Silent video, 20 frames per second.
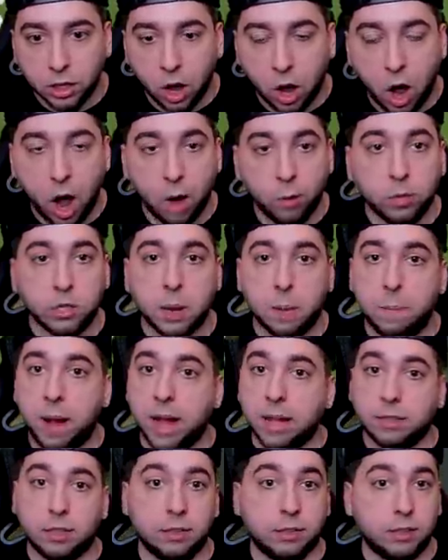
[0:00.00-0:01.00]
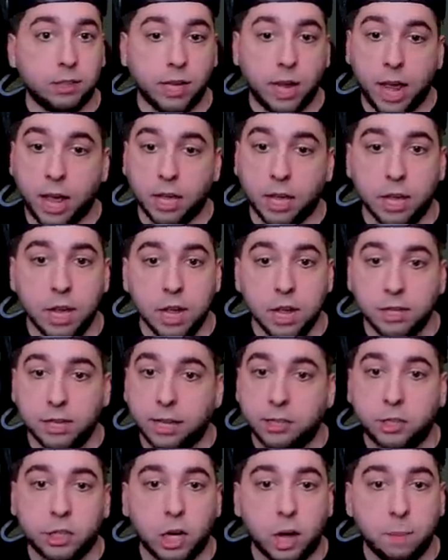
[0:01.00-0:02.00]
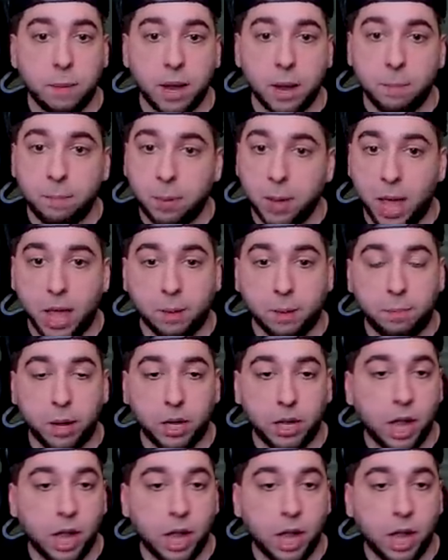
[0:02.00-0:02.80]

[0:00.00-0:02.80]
I was about to say, that should have been a pick, but